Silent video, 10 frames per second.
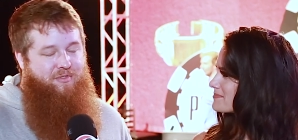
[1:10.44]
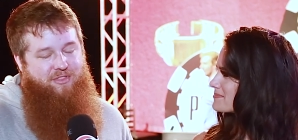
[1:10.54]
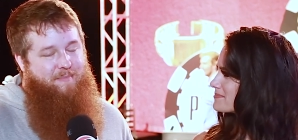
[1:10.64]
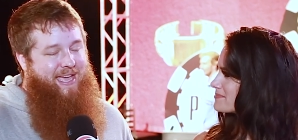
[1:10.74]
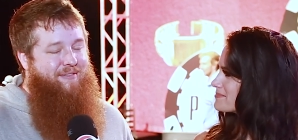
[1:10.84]

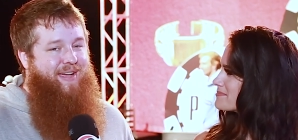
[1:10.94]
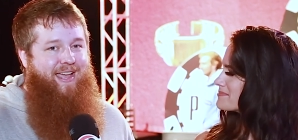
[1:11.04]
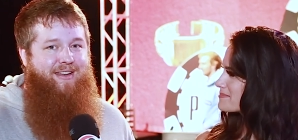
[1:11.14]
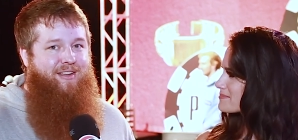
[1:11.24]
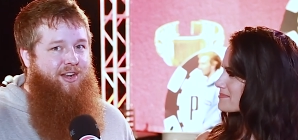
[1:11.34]
Speaker 1: the main
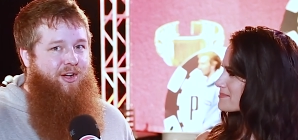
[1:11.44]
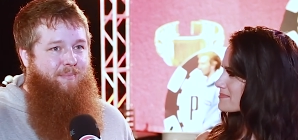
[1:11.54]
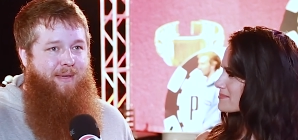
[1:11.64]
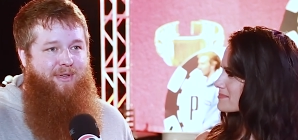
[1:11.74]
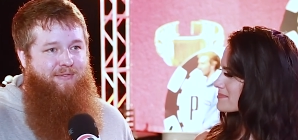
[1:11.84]
event. You know,
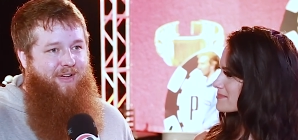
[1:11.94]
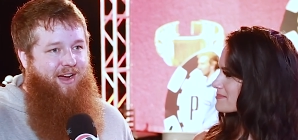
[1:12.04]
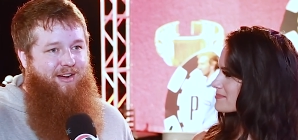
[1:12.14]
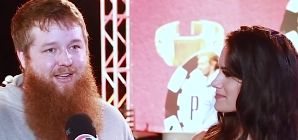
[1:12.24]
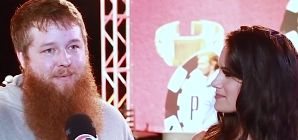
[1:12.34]
maybe I'll
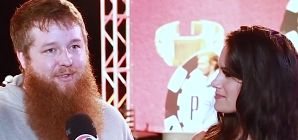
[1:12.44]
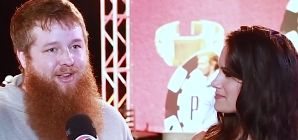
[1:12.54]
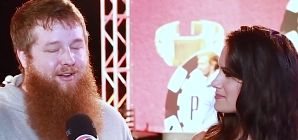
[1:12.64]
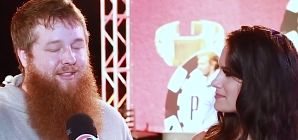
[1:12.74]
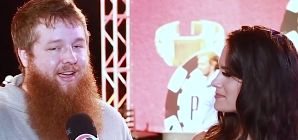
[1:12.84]
fire a couple
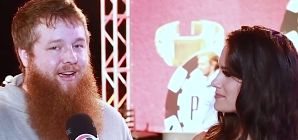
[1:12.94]
here and